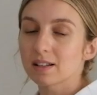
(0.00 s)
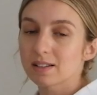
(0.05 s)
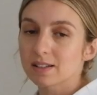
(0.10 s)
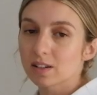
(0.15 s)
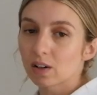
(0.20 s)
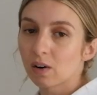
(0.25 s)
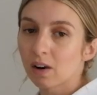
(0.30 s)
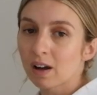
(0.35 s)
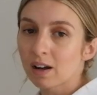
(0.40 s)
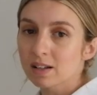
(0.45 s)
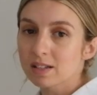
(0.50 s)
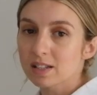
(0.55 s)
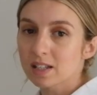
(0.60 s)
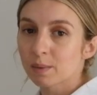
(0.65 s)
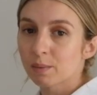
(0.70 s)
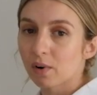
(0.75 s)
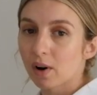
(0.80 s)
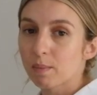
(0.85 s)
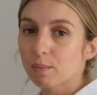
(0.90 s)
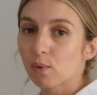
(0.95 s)
So last
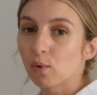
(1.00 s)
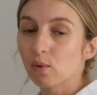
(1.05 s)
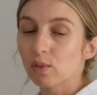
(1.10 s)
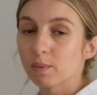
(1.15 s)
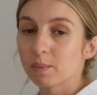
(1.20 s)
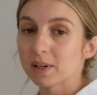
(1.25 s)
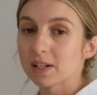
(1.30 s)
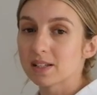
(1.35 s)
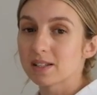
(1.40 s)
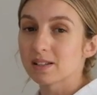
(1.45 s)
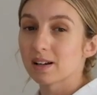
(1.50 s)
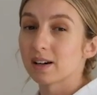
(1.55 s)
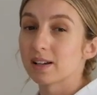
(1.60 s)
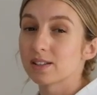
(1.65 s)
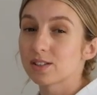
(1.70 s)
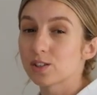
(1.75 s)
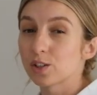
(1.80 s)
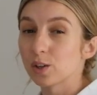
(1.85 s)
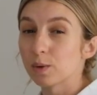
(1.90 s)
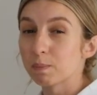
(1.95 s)
summer I bought them in a
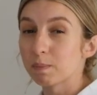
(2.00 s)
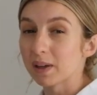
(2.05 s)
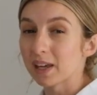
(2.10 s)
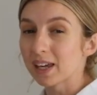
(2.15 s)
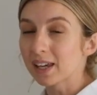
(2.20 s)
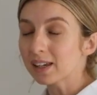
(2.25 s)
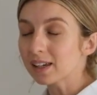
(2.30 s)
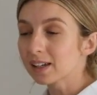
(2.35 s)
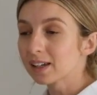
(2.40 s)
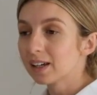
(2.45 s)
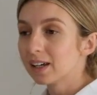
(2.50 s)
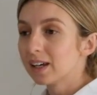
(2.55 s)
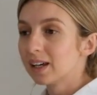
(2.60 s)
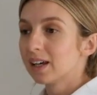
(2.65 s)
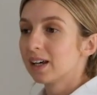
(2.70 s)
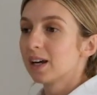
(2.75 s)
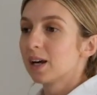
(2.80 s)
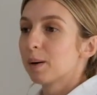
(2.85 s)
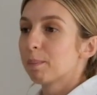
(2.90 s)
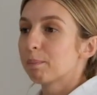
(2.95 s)
size too big,
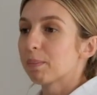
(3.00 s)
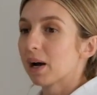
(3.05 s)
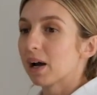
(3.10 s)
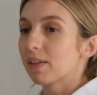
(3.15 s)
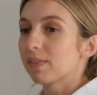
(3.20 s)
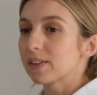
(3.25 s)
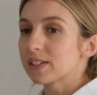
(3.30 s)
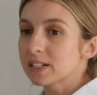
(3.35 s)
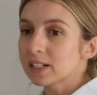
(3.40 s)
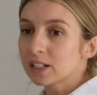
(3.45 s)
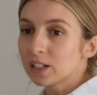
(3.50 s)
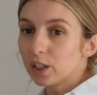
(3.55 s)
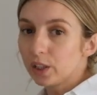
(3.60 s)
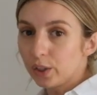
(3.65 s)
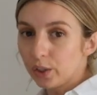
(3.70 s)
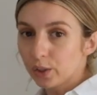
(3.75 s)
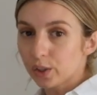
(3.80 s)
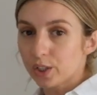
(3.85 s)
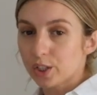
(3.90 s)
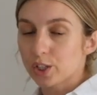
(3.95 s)
but they didn't
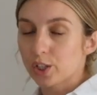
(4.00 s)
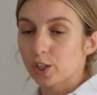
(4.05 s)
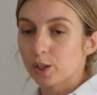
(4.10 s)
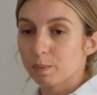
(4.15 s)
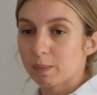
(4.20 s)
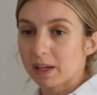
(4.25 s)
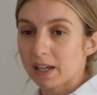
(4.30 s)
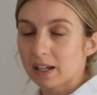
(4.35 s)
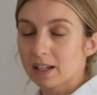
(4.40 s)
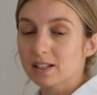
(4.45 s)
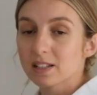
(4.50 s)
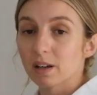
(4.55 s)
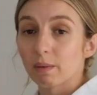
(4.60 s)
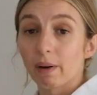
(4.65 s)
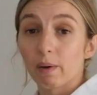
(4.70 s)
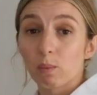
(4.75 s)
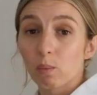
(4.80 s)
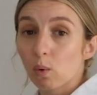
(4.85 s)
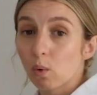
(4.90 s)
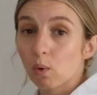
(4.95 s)
look too big, so
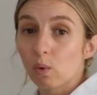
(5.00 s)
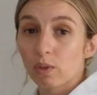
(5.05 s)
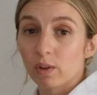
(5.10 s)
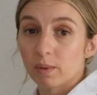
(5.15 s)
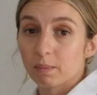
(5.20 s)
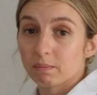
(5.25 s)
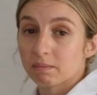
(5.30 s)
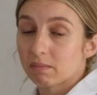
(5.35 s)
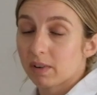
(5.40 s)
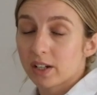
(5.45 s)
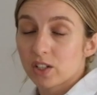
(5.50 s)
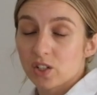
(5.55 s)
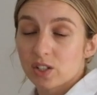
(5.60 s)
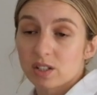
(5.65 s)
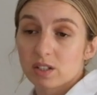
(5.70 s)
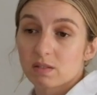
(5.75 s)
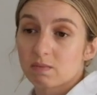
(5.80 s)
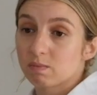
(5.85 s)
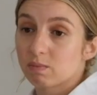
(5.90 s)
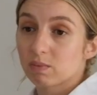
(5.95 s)
I wore them. I
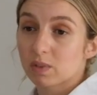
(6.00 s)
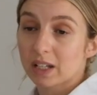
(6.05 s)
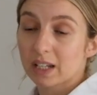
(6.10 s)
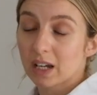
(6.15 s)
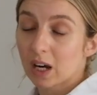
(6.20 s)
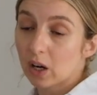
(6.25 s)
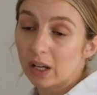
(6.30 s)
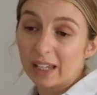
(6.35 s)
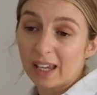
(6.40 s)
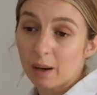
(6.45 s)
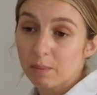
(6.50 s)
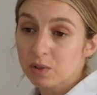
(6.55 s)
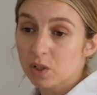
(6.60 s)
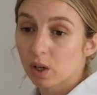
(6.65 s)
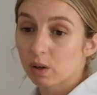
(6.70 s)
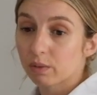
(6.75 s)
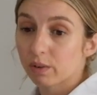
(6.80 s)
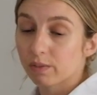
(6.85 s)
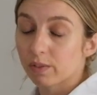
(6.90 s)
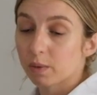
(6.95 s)
just kept
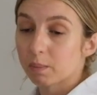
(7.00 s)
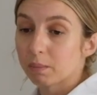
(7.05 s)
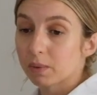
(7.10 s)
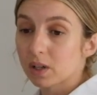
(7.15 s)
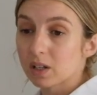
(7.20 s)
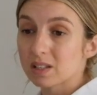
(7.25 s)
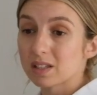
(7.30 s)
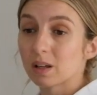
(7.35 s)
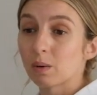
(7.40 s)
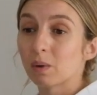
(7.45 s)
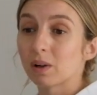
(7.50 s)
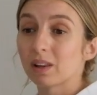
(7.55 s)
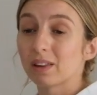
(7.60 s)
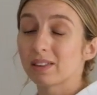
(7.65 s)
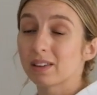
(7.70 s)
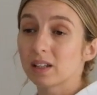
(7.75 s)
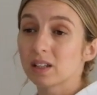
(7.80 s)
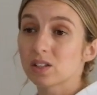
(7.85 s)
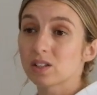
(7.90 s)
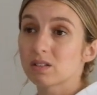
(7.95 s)
hold of them because they
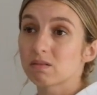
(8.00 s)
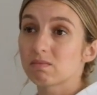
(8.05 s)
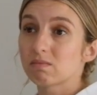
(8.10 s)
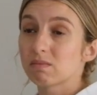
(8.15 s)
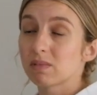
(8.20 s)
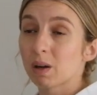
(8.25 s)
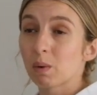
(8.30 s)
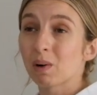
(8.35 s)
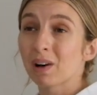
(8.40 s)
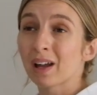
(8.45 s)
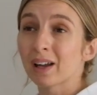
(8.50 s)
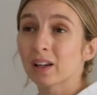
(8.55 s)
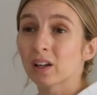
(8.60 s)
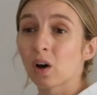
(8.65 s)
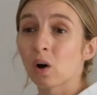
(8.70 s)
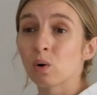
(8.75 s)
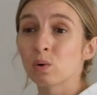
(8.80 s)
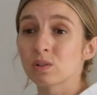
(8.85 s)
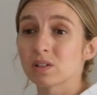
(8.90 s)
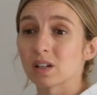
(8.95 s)
were like
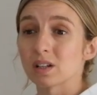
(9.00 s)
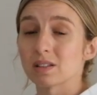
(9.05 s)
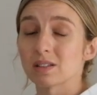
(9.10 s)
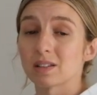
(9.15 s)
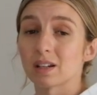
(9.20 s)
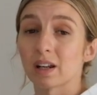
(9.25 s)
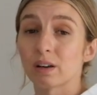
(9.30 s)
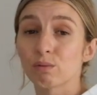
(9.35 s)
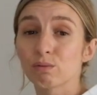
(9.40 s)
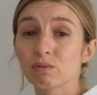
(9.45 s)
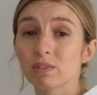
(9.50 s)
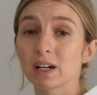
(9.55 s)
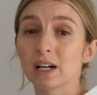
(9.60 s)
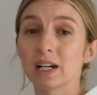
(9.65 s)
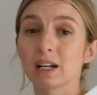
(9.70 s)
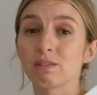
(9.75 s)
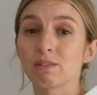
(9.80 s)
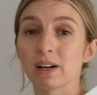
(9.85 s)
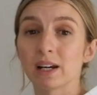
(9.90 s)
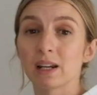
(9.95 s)
gold dust, and I
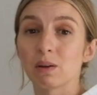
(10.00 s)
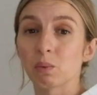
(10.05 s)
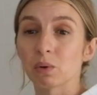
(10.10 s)
really, really